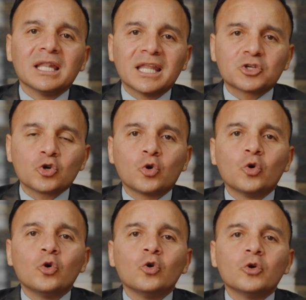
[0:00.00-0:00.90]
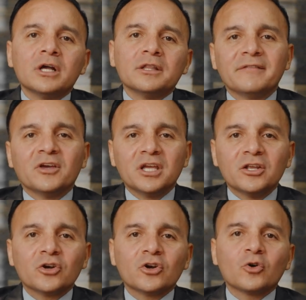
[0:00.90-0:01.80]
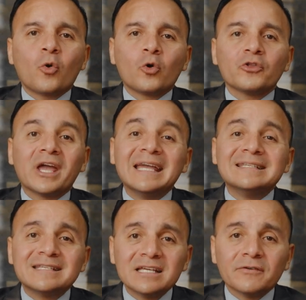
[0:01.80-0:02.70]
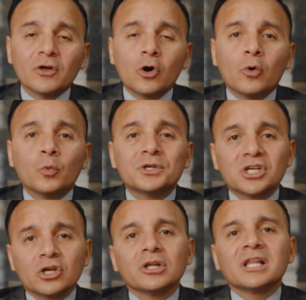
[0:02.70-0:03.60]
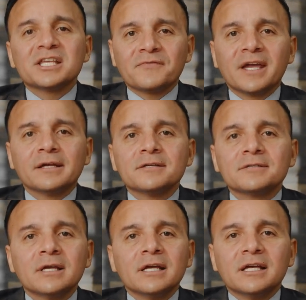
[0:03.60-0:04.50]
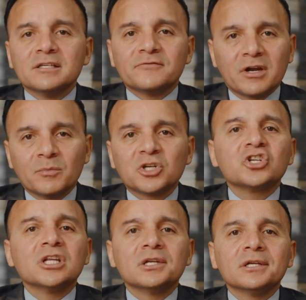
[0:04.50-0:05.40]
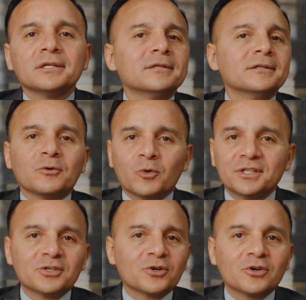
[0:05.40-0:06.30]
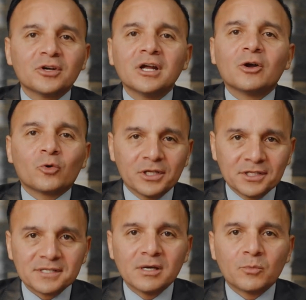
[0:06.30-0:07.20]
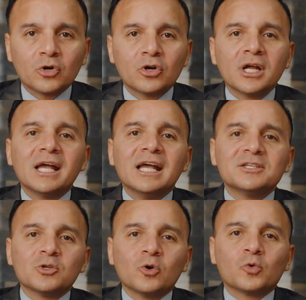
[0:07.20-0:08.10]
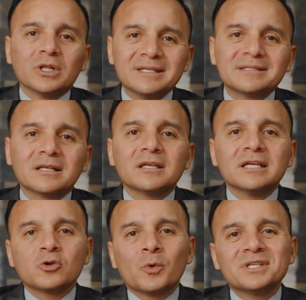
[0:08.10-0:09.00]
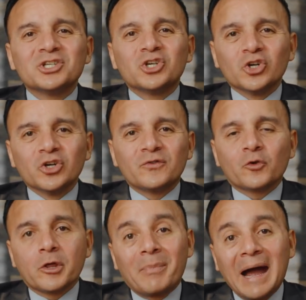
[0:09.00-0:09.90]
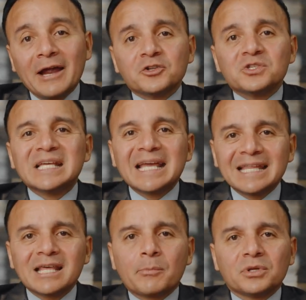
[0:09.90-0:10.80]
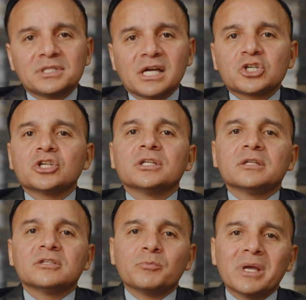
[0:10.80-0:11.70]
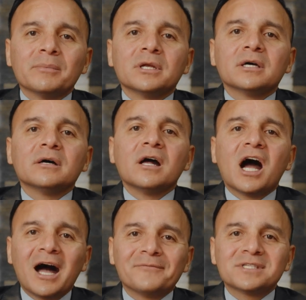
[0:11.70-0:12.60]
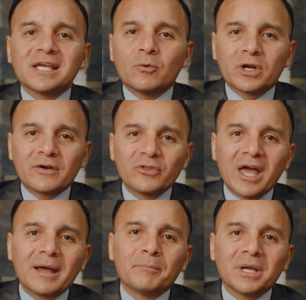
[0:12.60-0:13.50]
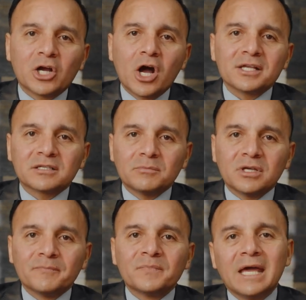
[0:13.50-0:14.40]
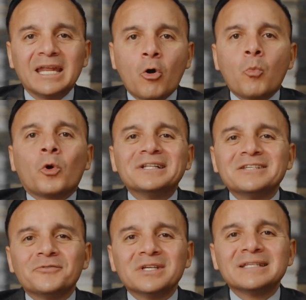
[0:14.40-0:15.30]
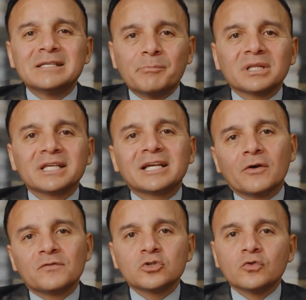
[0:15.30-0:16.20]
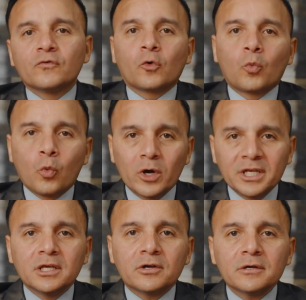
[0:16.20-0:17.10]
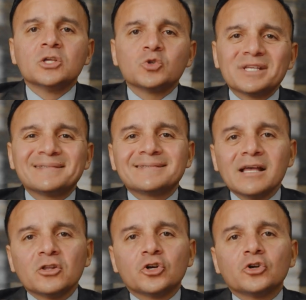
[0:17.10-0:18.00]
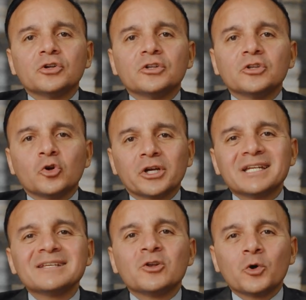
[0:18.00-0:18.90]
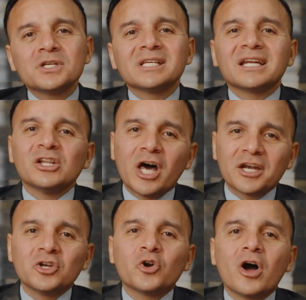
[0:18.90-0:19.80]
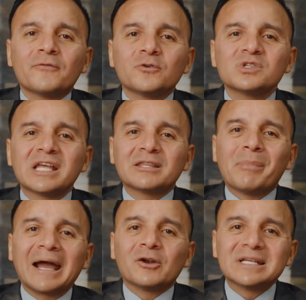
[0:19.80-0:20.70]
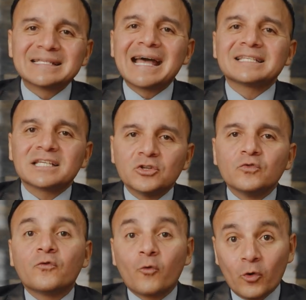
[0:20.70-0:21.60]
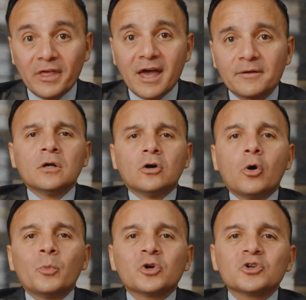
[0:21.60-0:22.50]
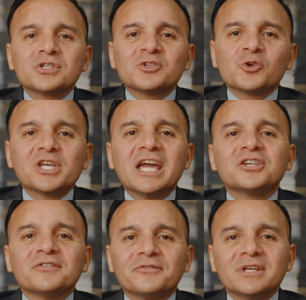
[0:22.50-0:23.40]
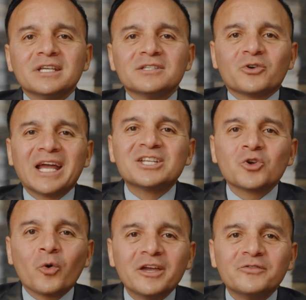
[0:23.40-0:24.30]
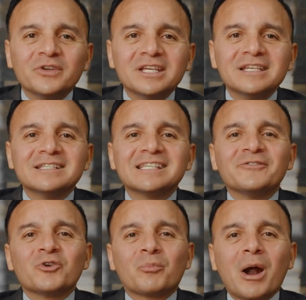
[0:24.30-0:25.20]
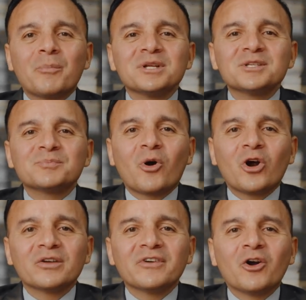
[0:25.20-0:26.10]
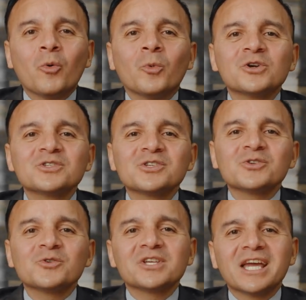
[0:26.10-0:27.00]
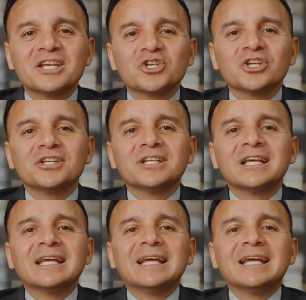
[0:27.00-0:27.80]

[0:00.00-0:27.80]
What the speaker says: electrical, the heater, or the AC of the home, which here in Las Vegas is very much needed in the winter or in the summer. And so realistically, it's always good for the buyer to get that protection to be able to offset whatever that big cost could be. And a home warranty fee typically covers you for 1 year. So as a seller, you're going to notice it a lot in your offers that the buyer is asking you for that. Homeowners association fees or HOA fees. If your property is part of a homeowners association,